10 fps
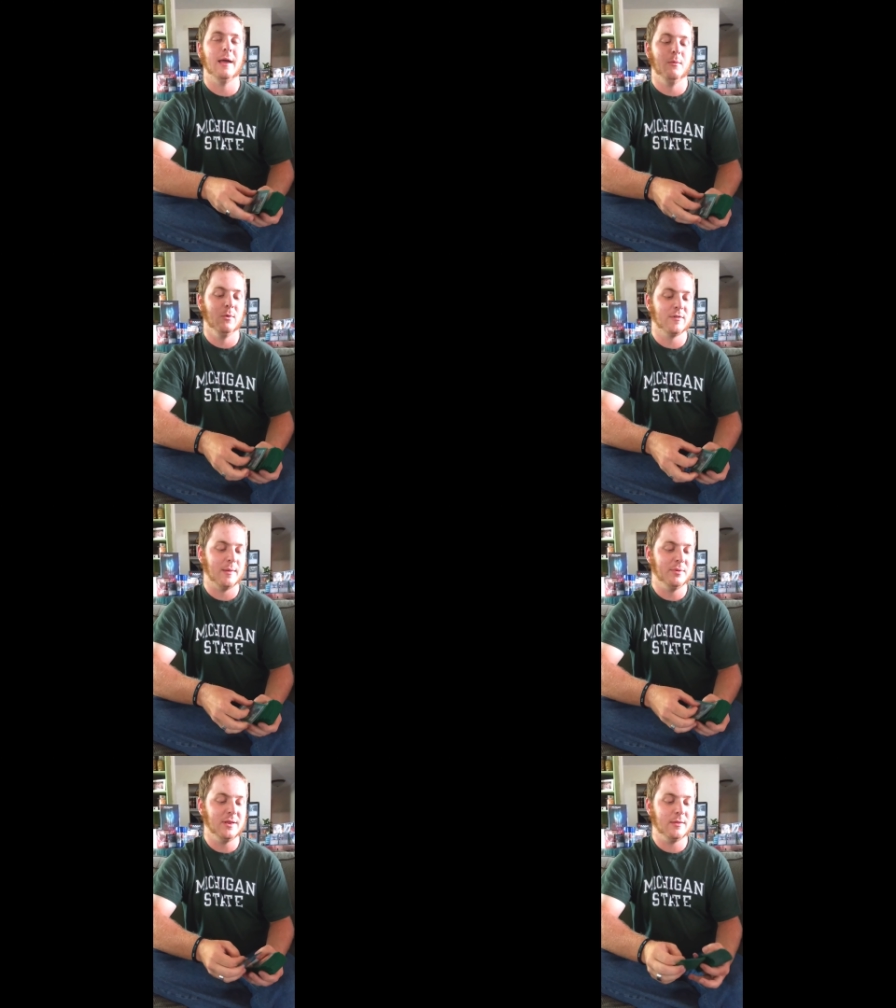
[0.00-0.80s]
I, once
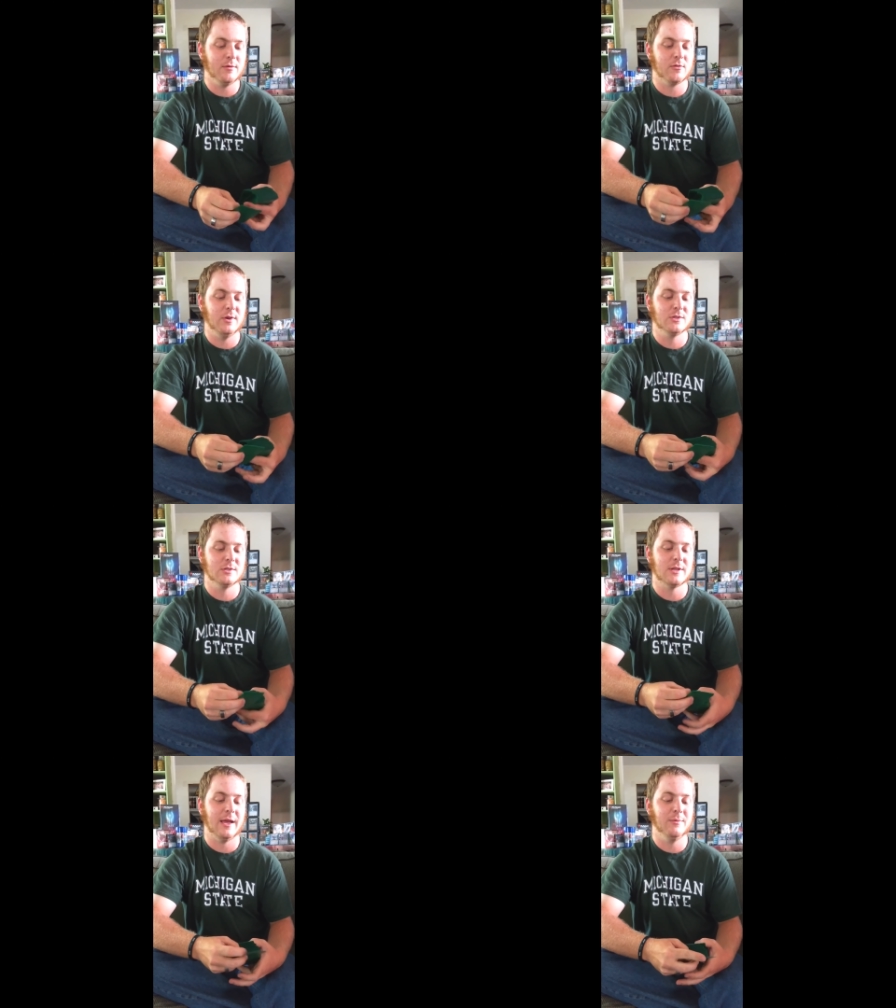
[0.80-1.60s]
I play those
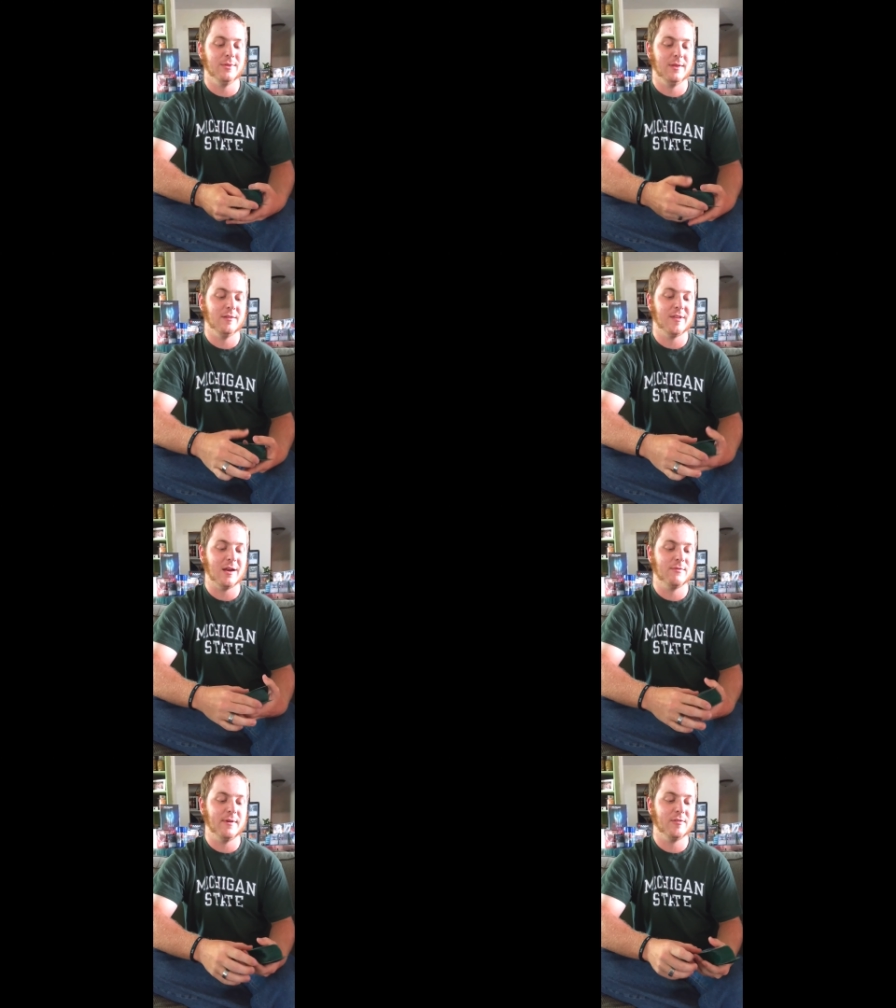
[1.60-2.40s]
creatures, I will then
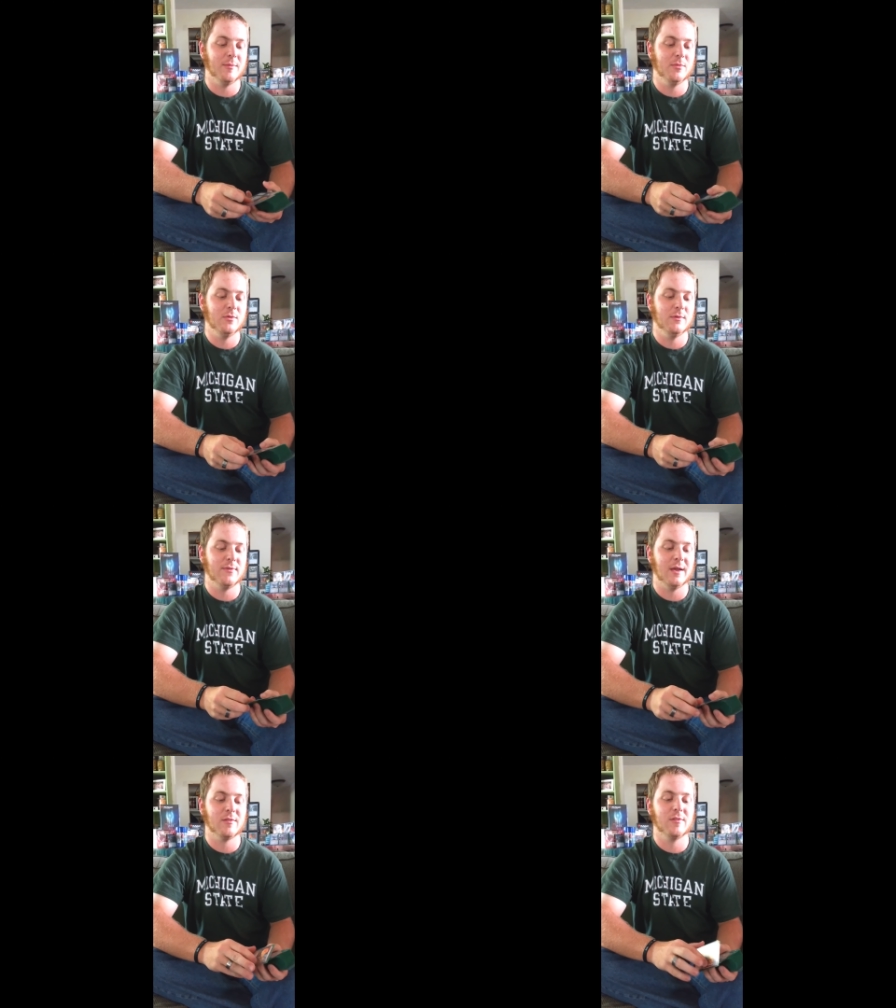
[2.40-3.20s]
sacrifice them to
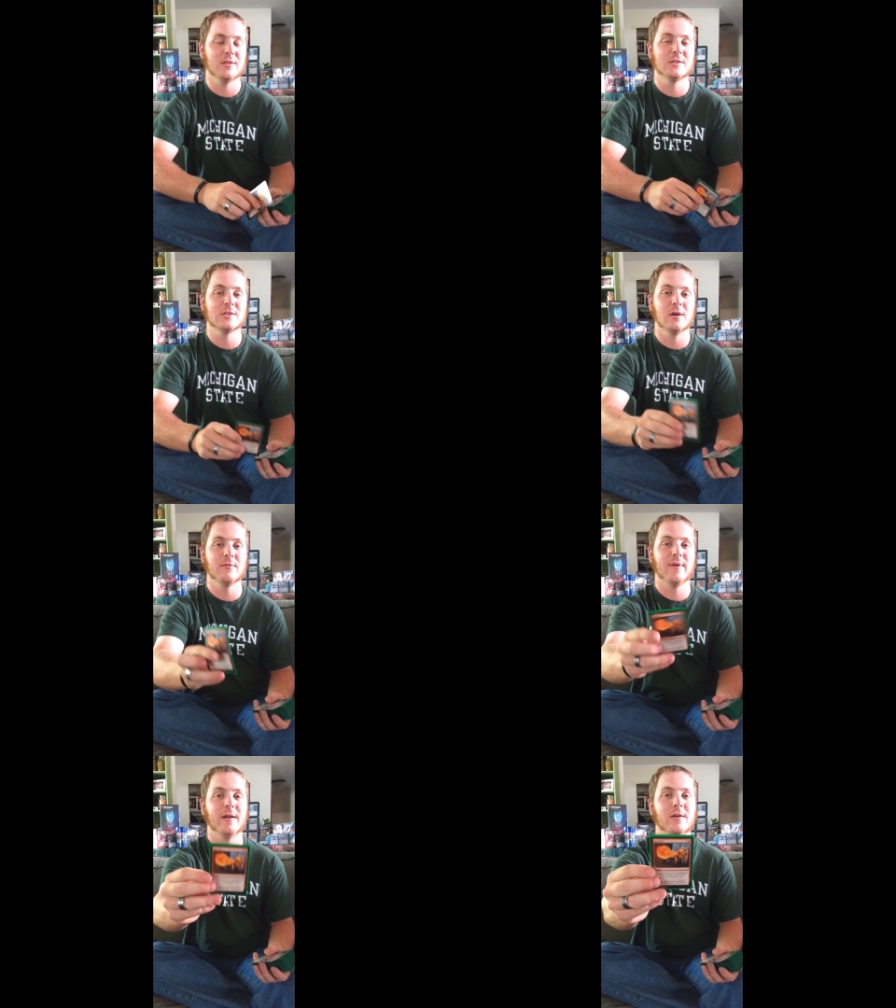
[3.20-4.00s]
effects such as
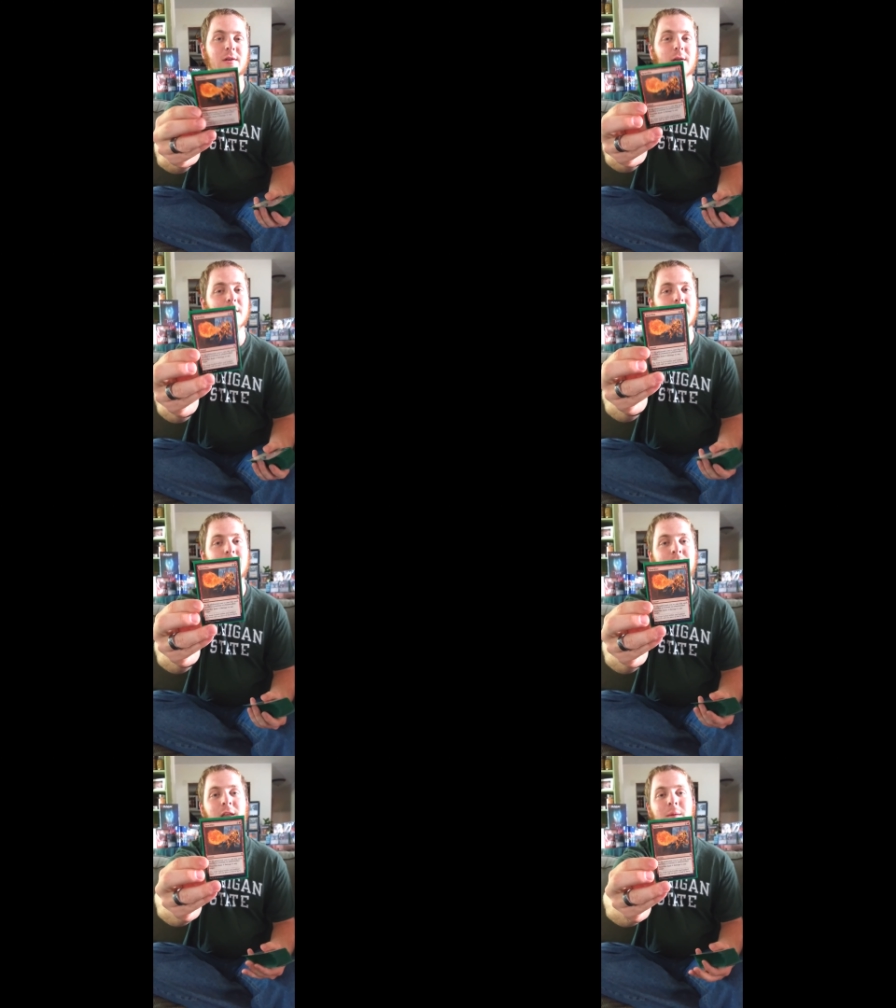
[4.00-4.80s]
Heartfire,
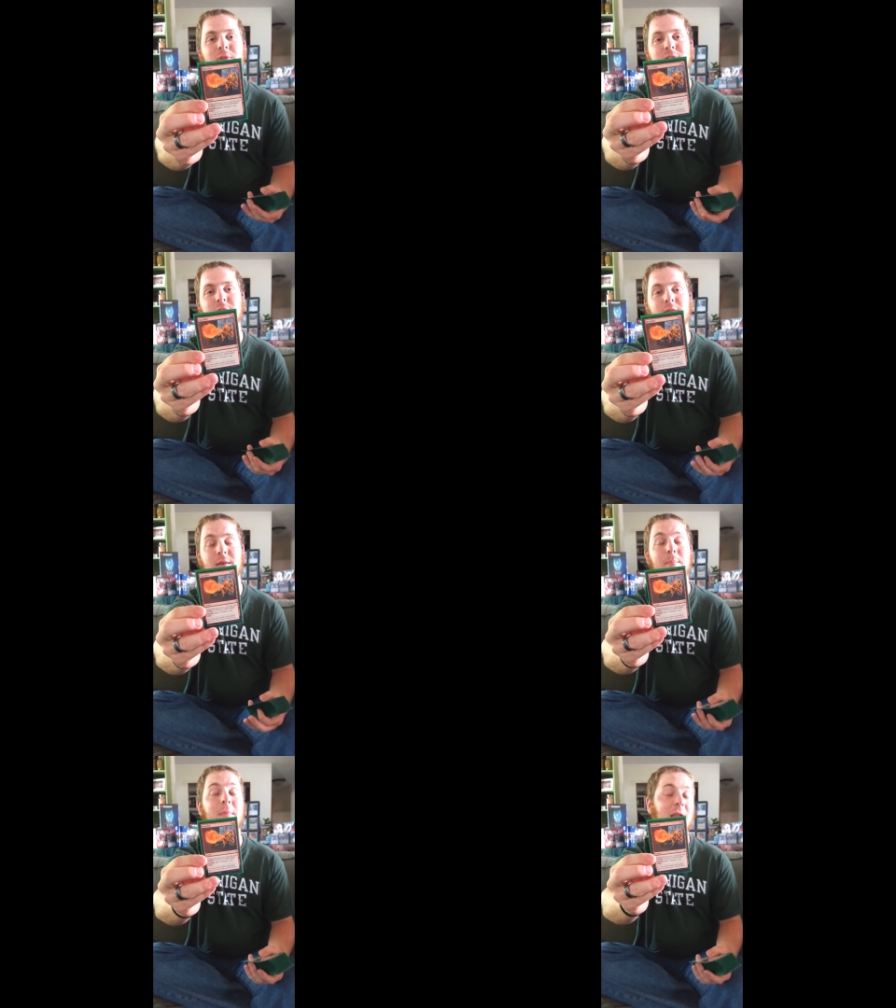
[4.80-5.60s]
dealing damage to
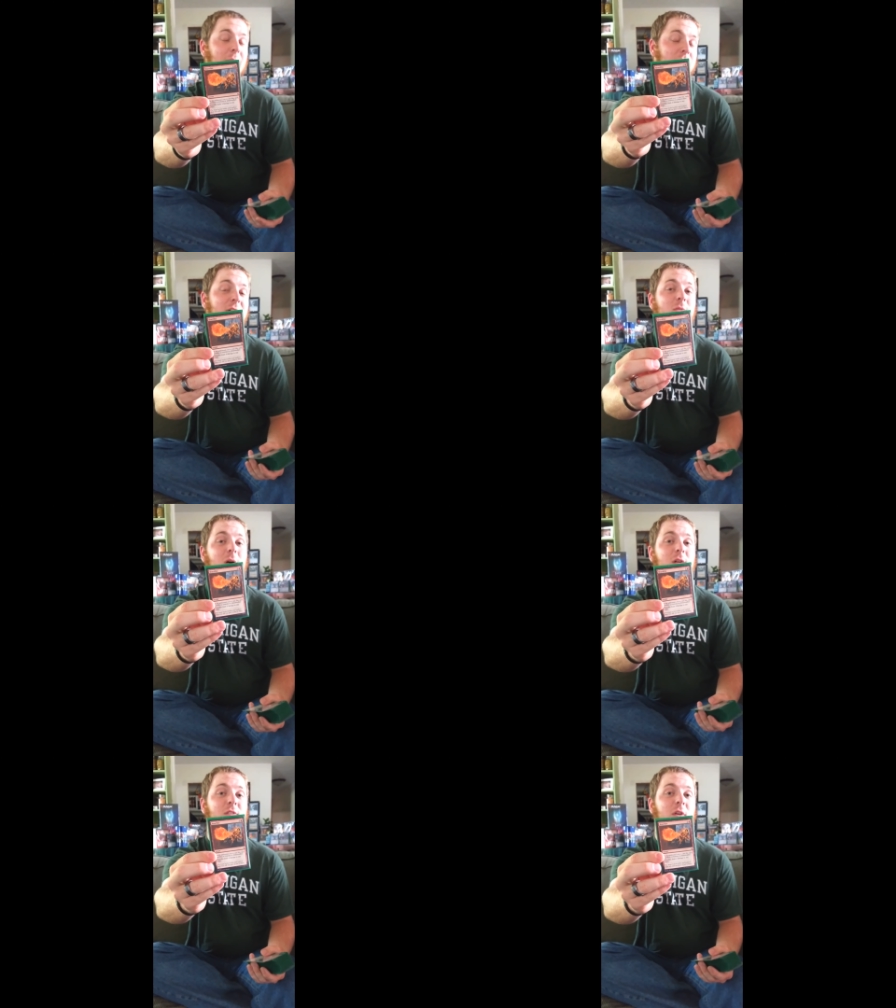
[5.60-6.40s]
the many
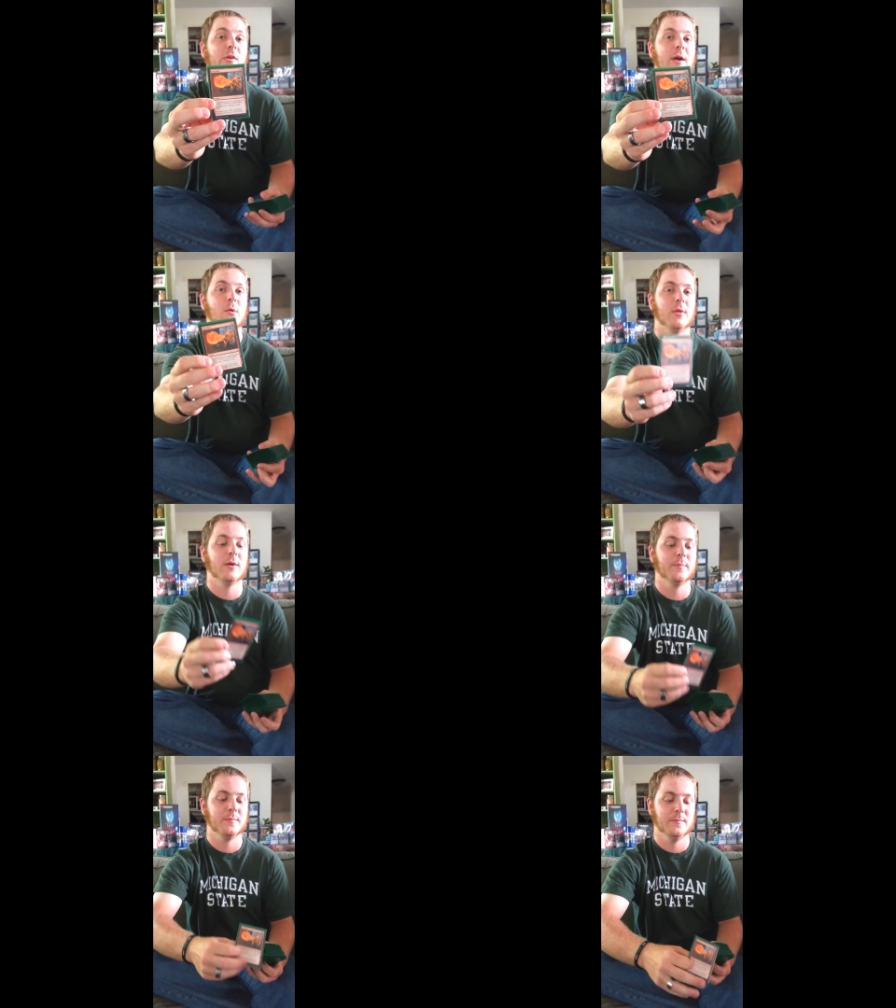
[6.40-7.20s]
Planeswalkers that are out there.